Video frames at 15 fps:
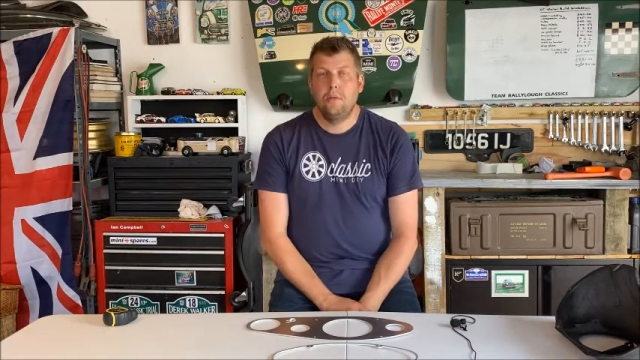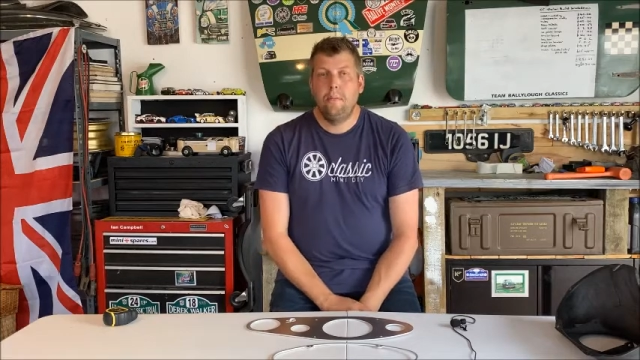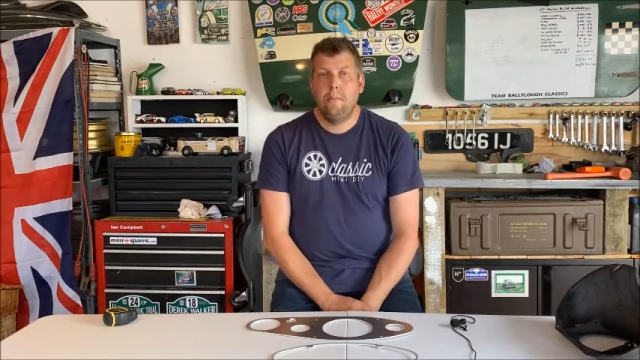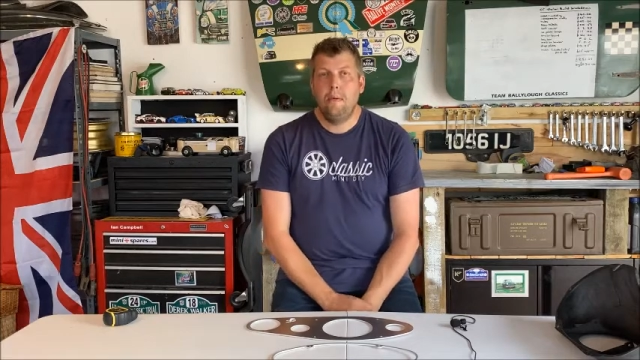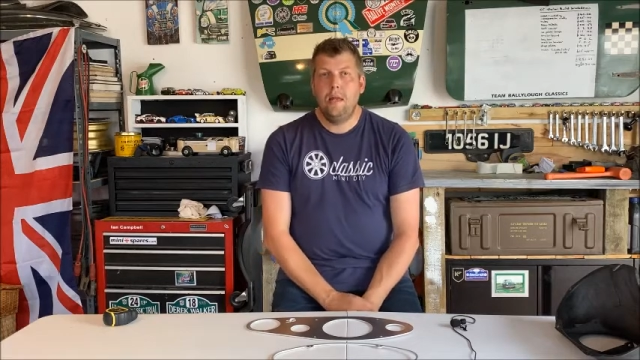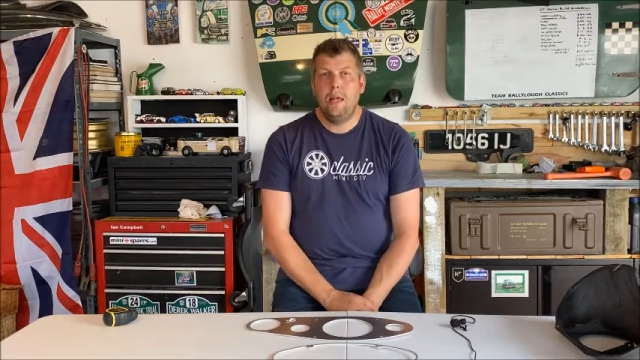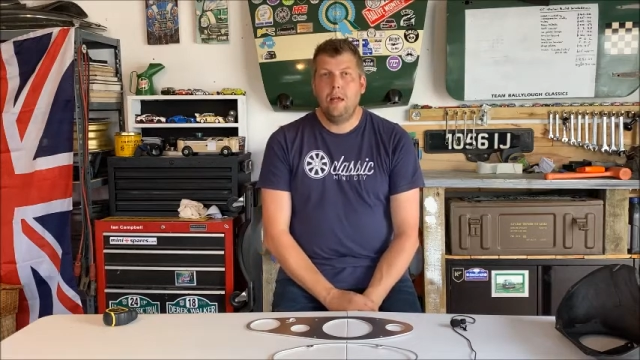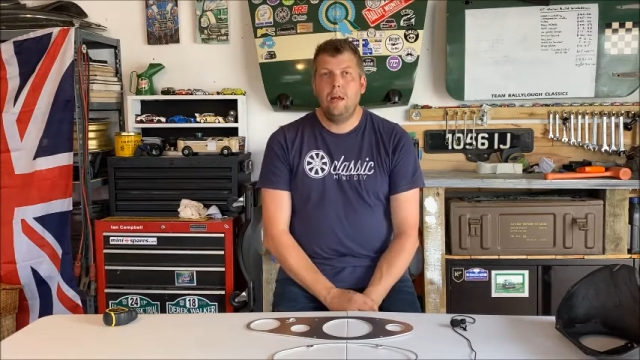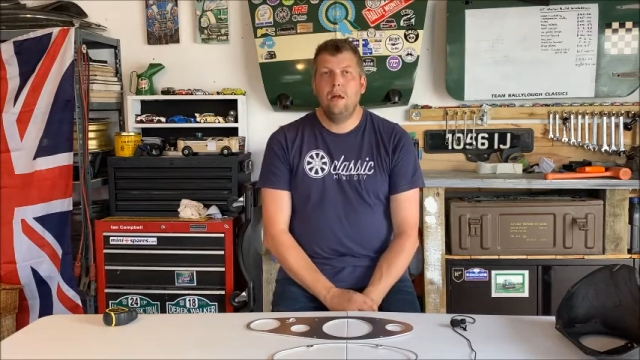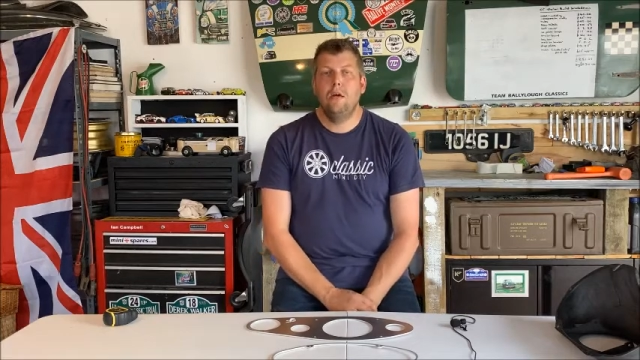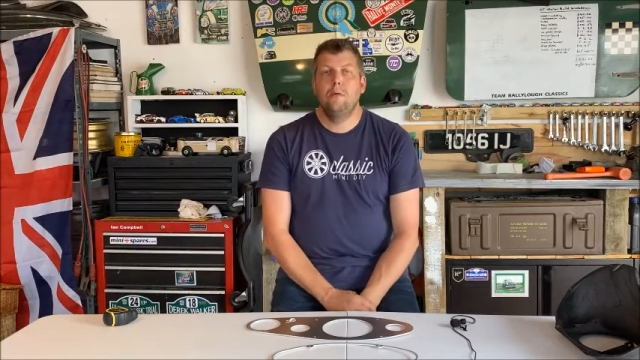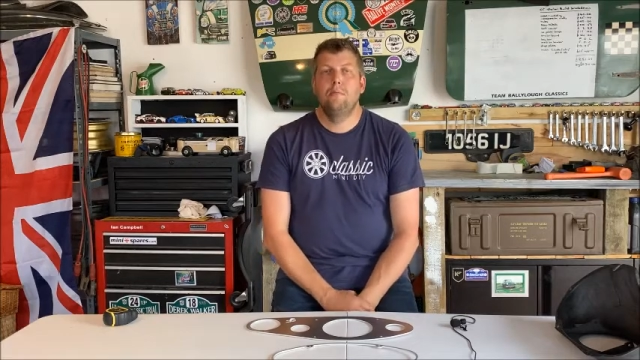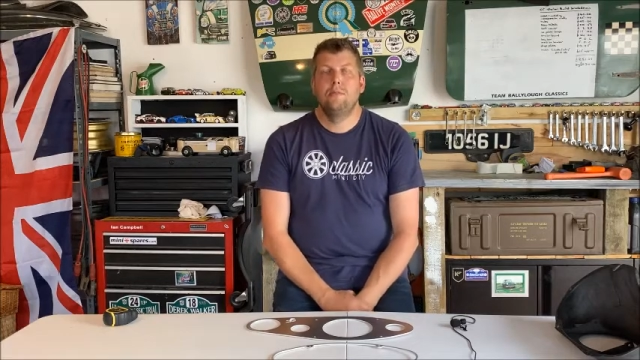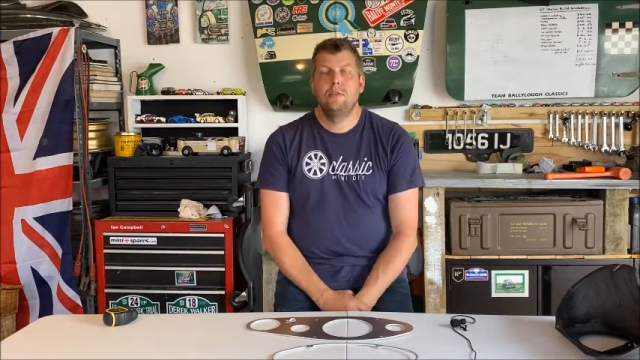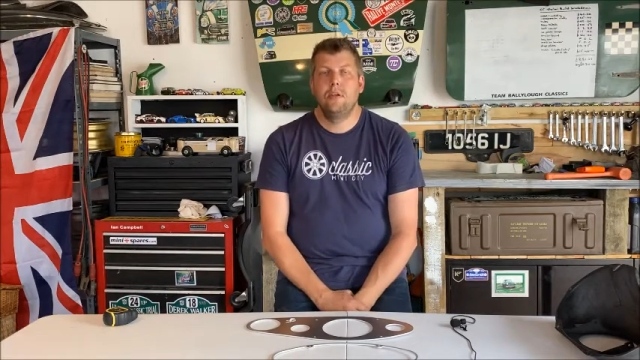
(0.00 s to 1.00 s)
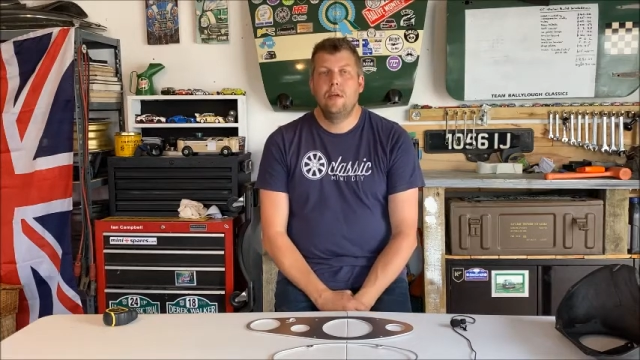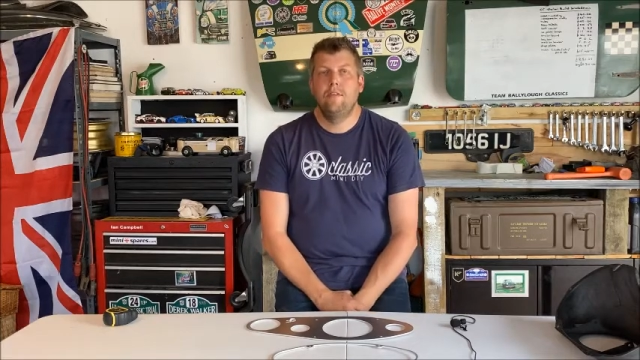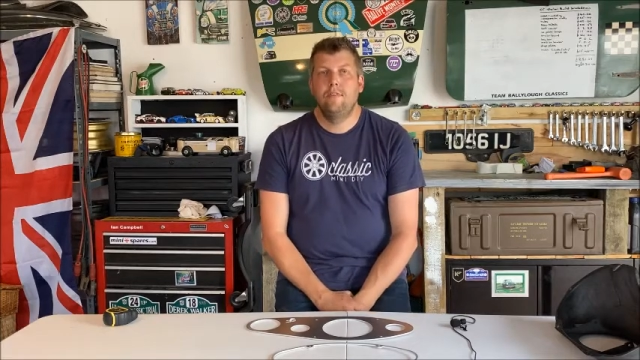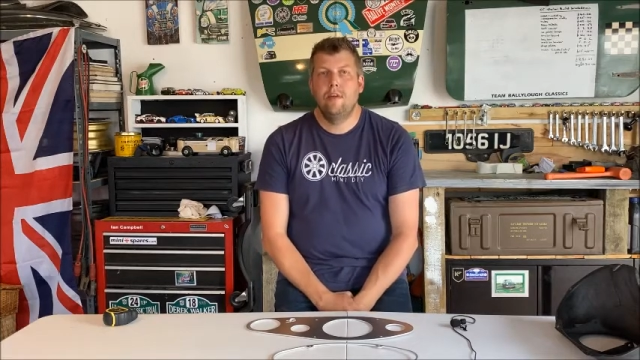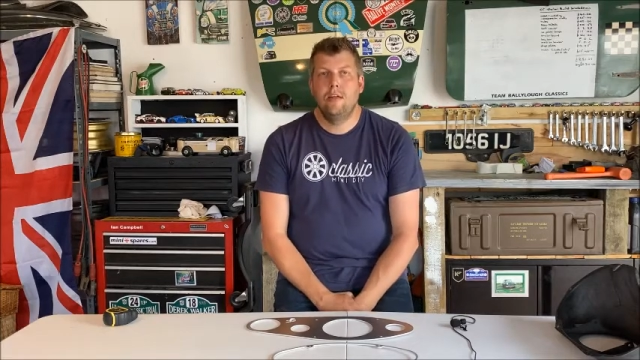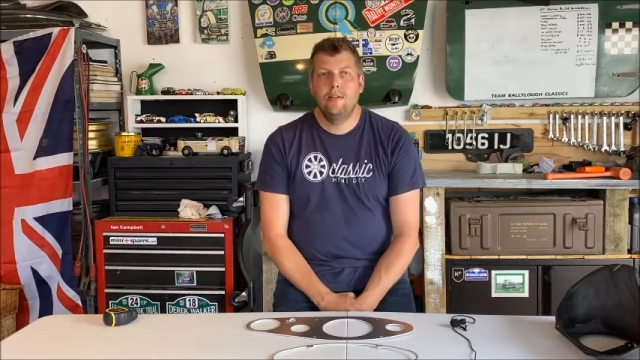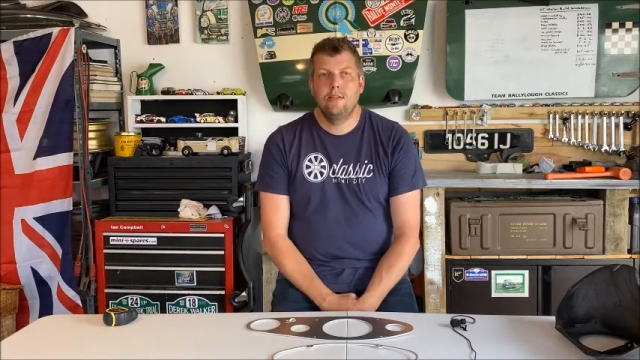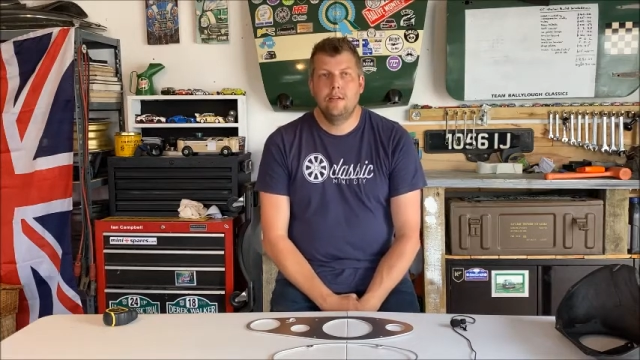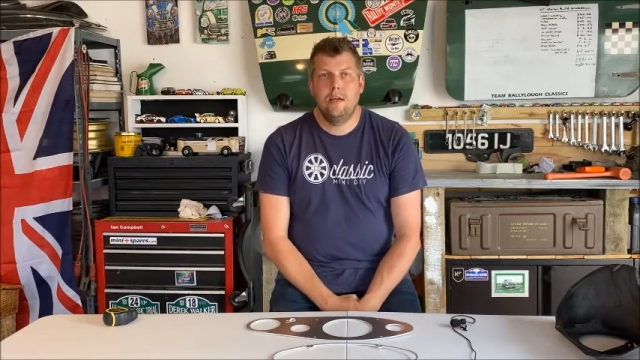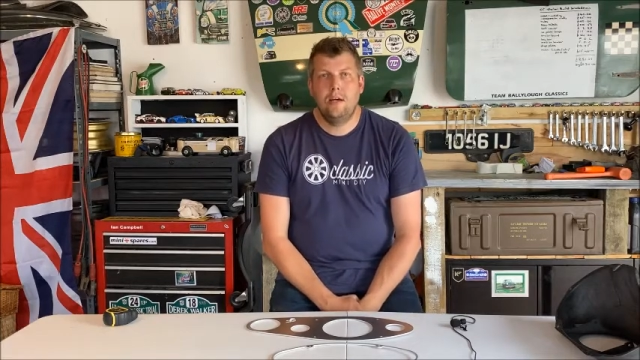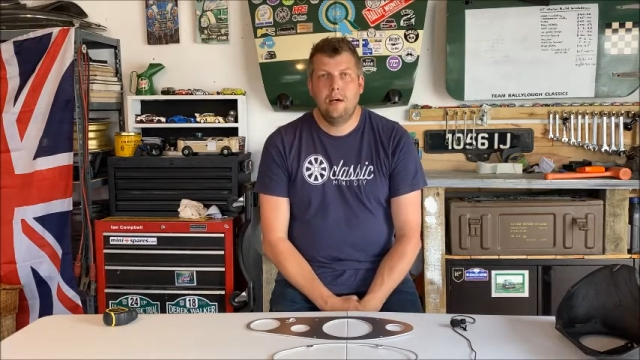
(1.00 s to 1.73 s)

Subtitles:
Mini Clubs event